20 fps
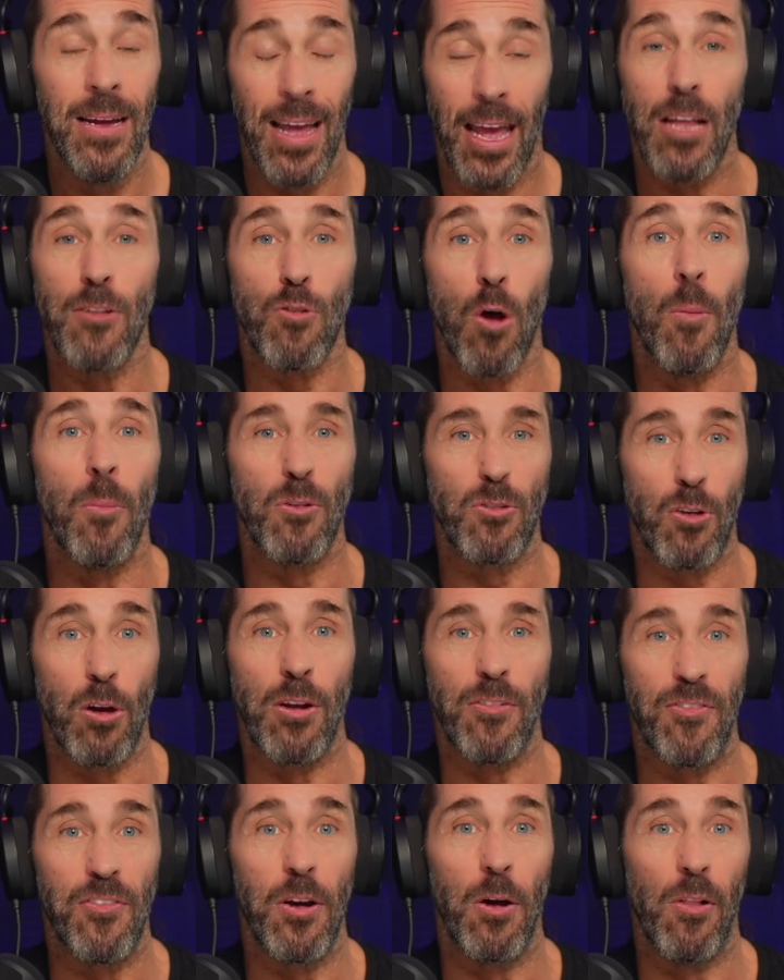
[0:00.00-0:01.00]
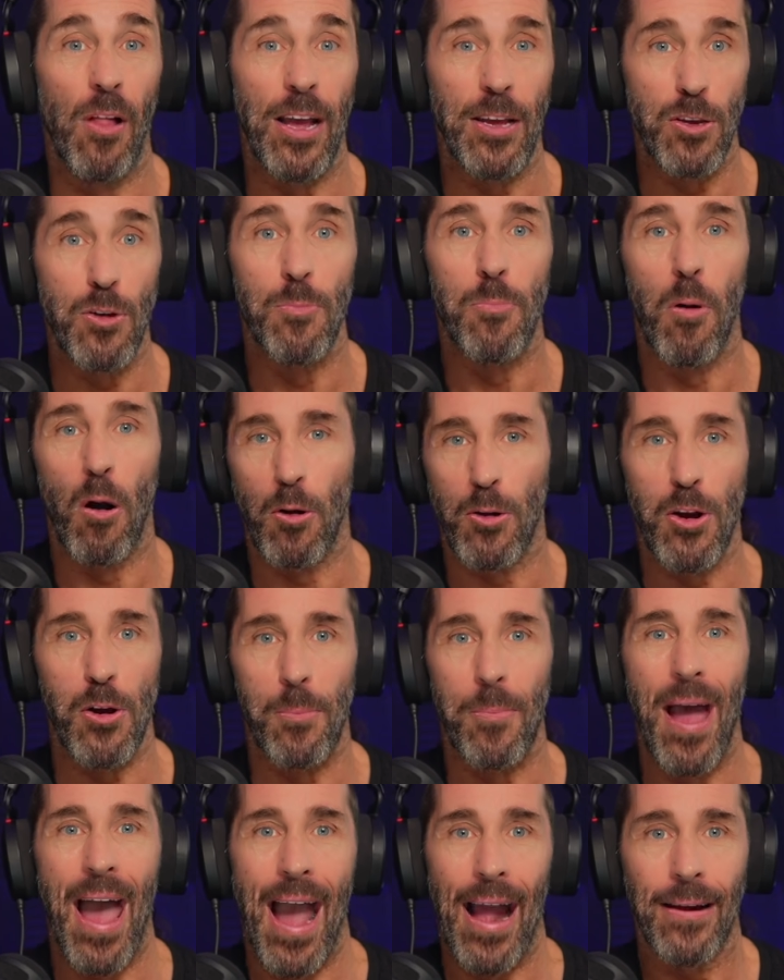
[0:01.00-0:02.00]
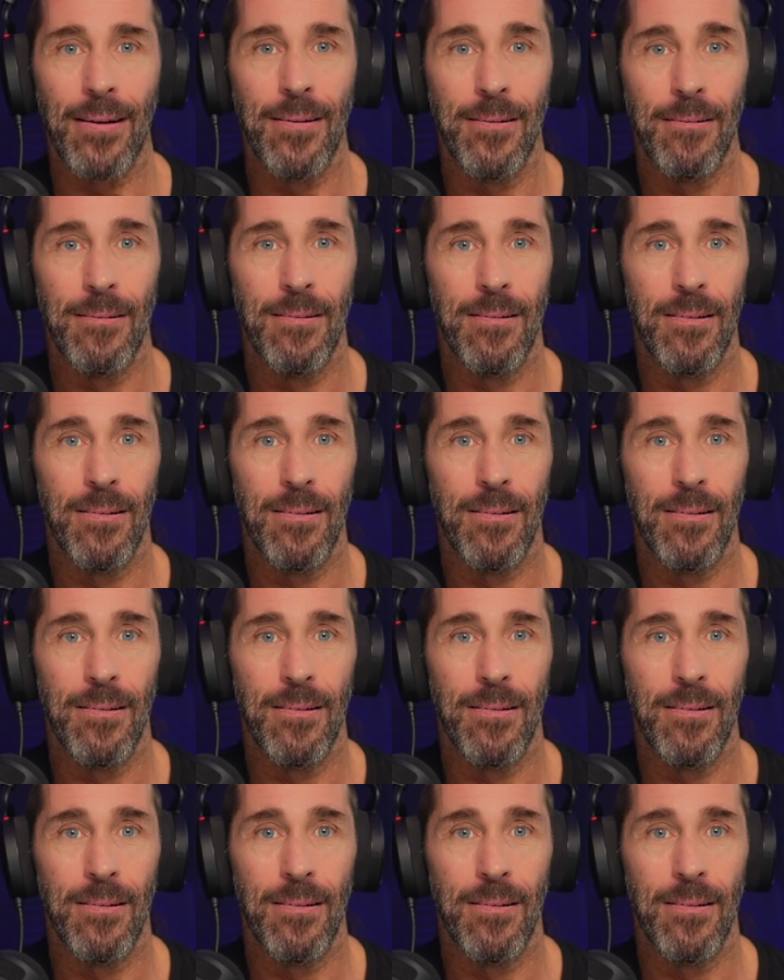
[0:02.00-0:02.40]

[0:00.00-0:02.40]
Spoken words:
It's almost going to feel like you broke your back.